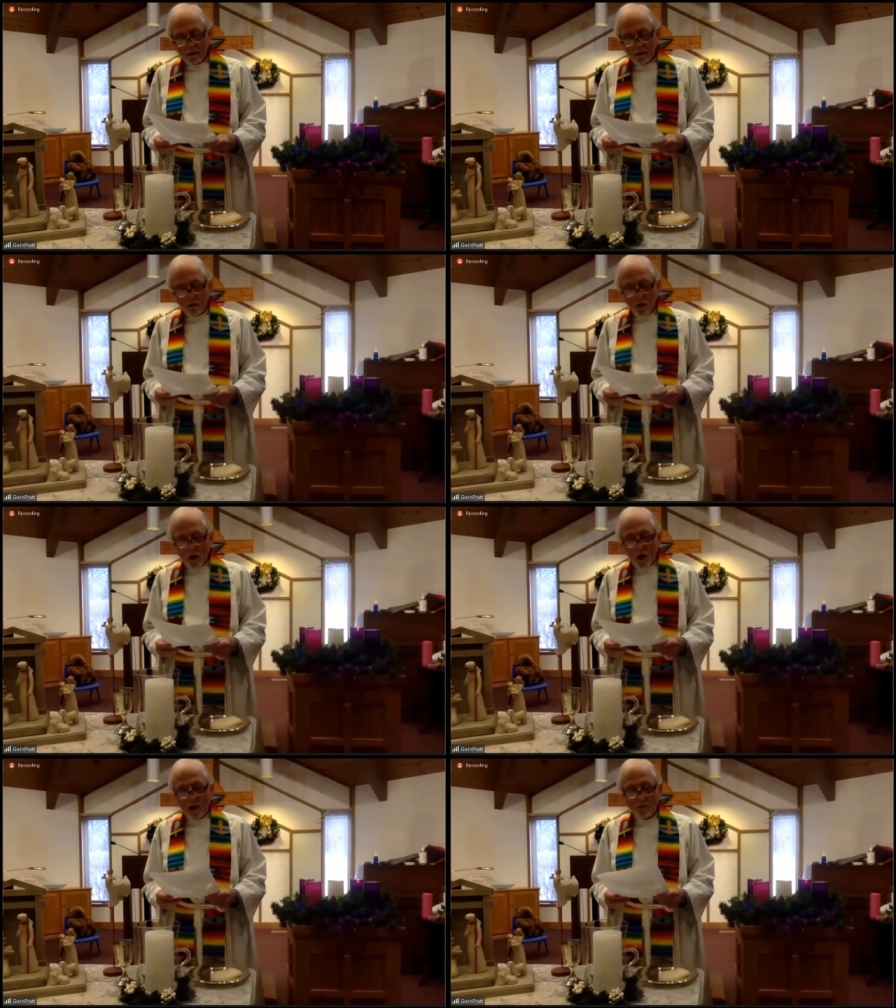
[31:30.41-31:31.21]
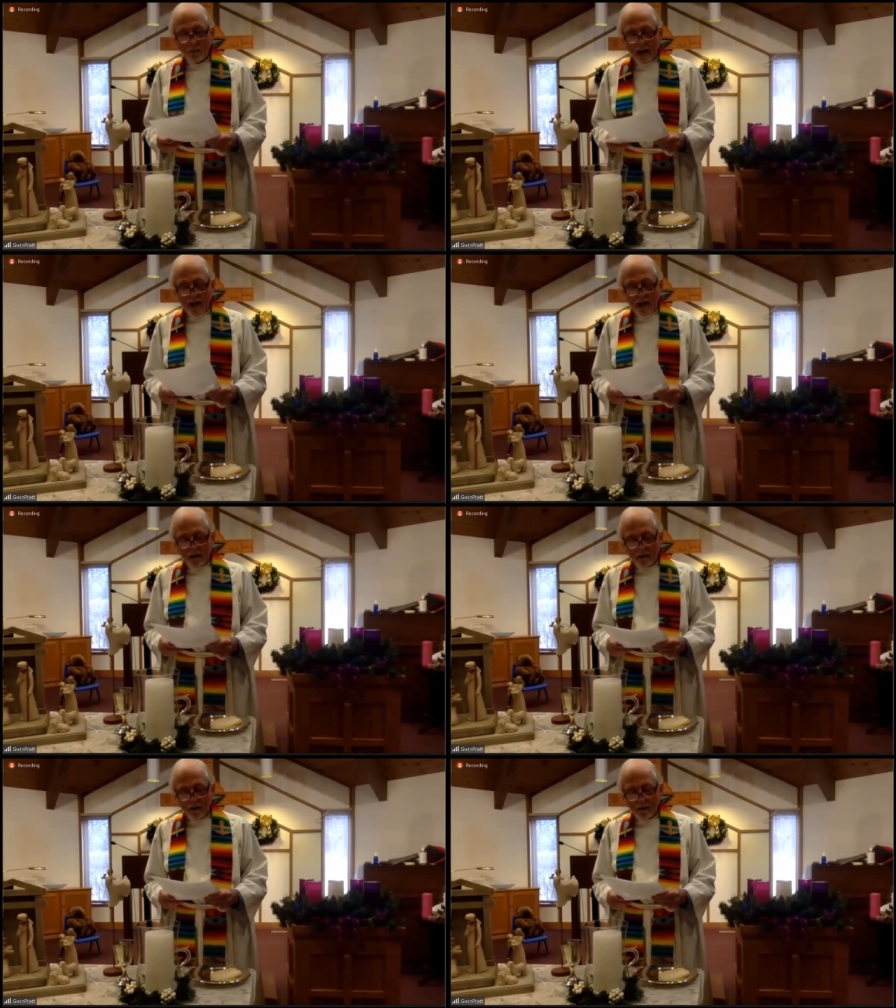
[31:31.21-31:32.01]
to call us
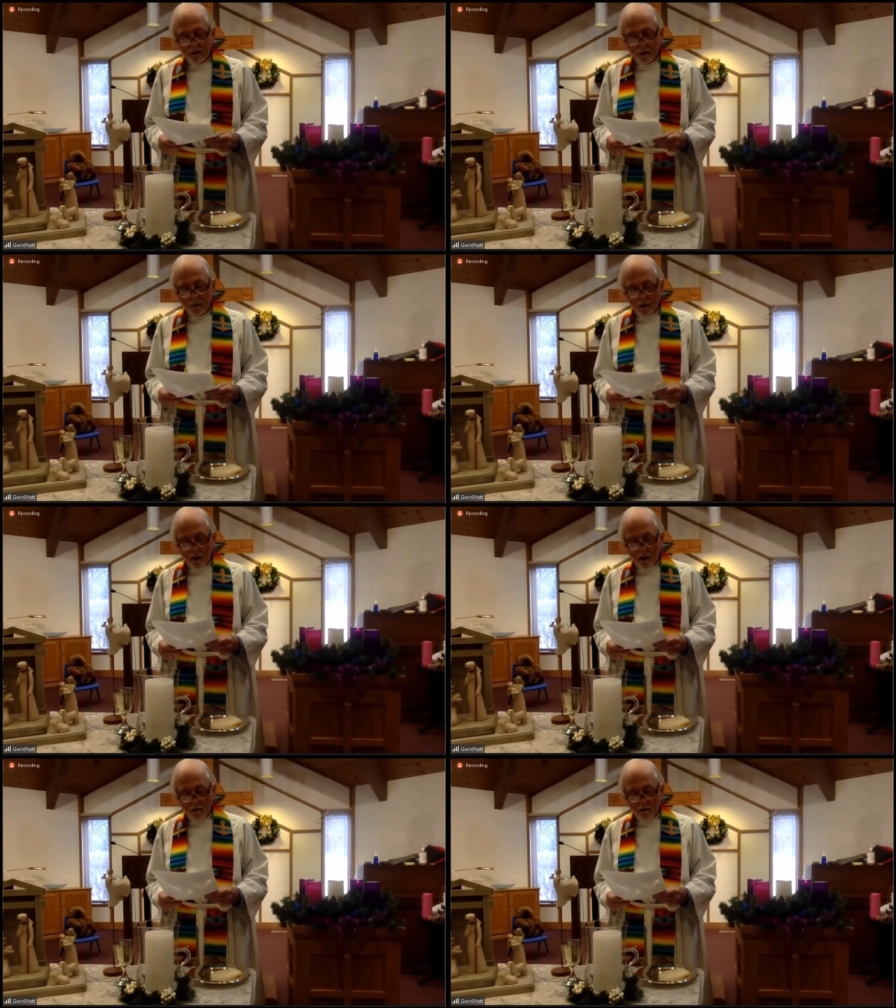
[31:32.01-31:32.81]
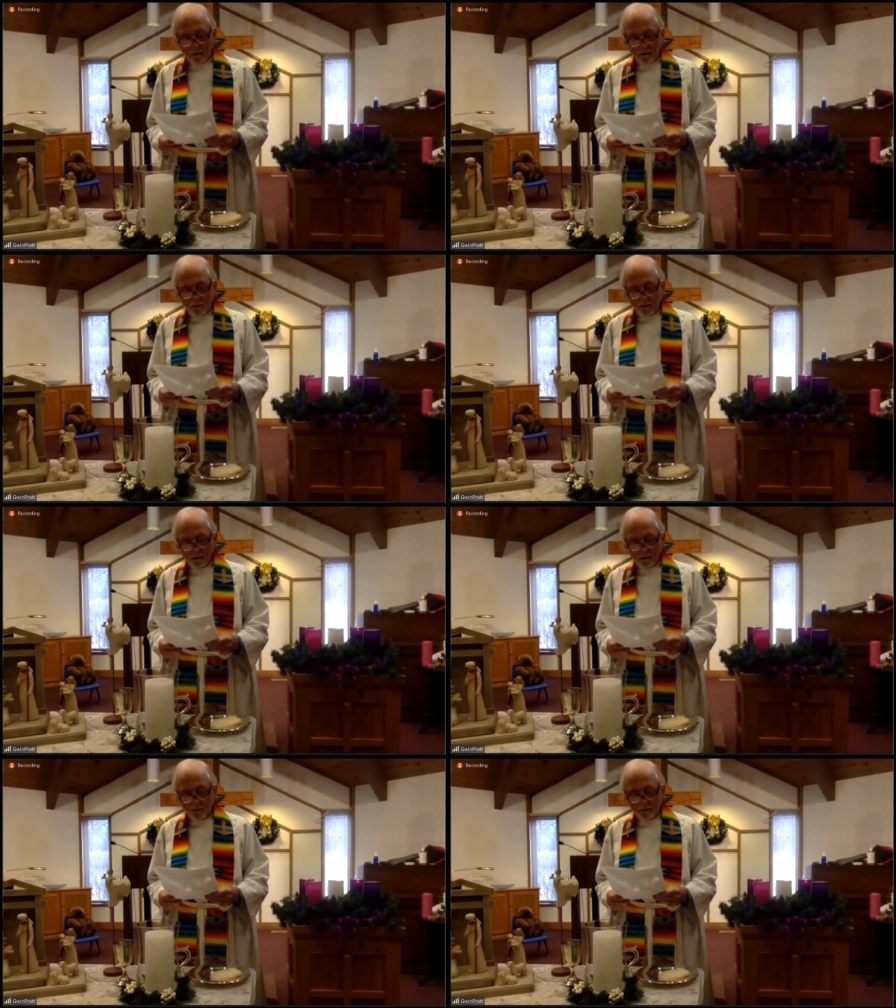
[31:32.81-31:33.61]
back to your love.
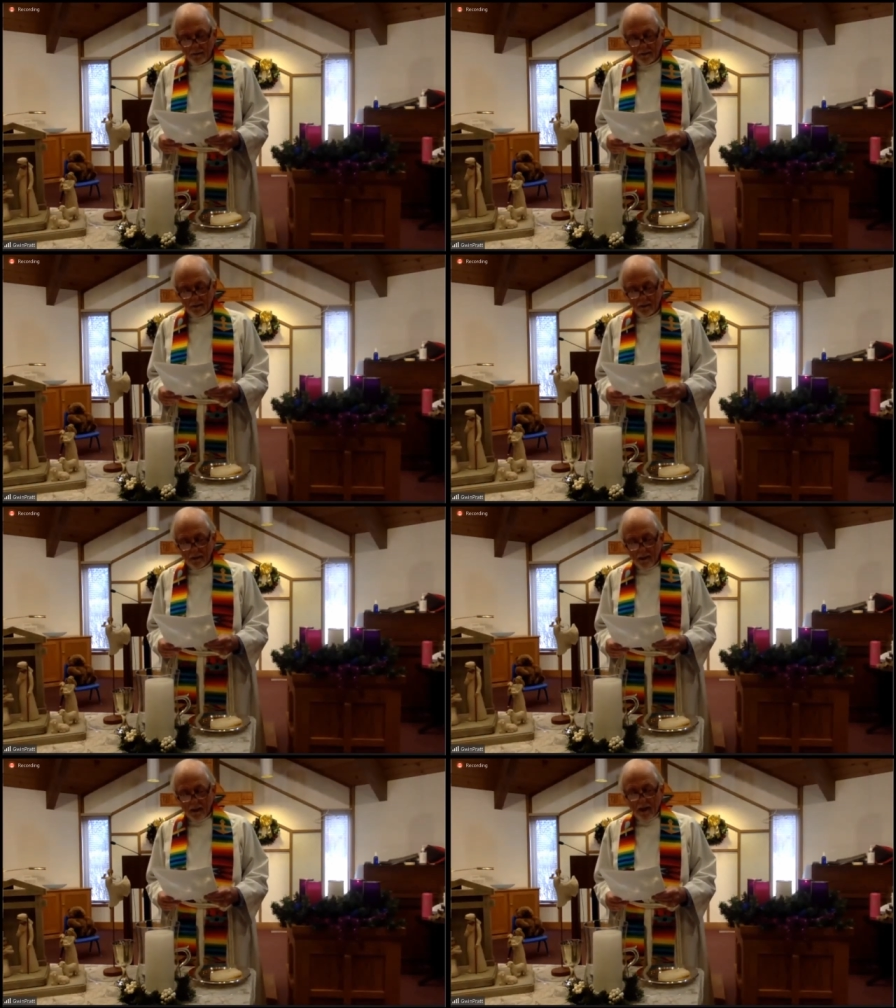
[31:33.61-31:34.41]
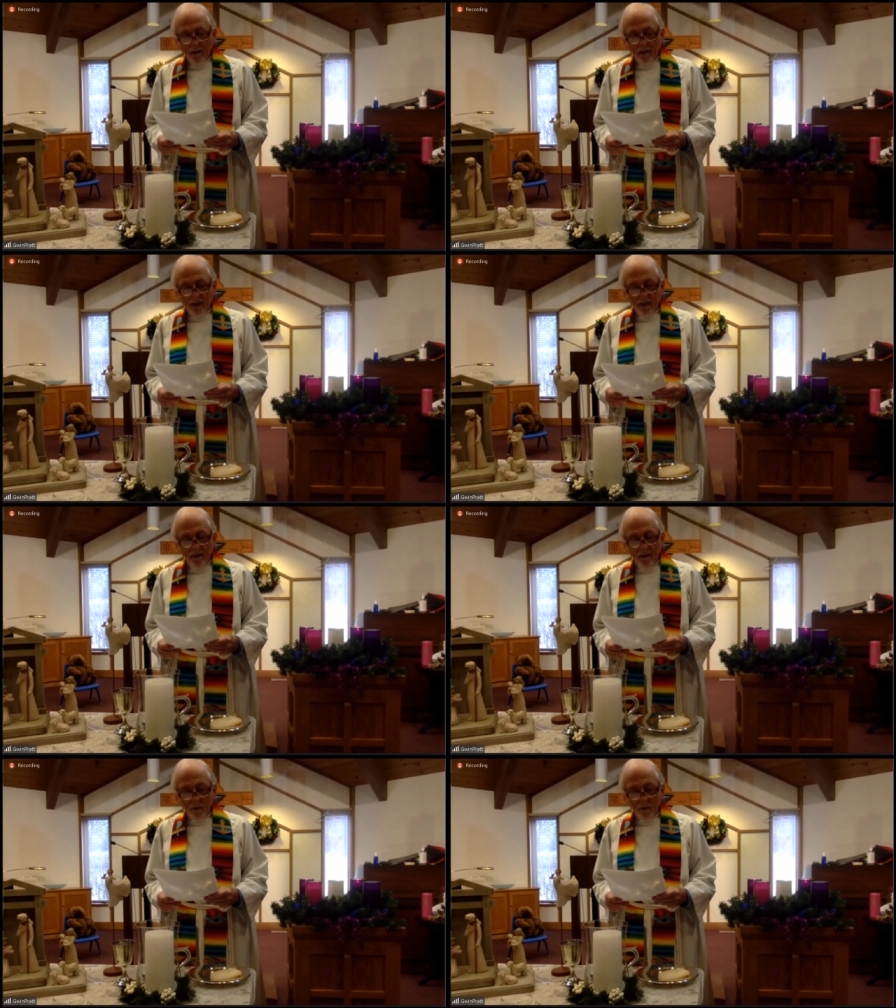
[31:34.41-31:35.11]
And then,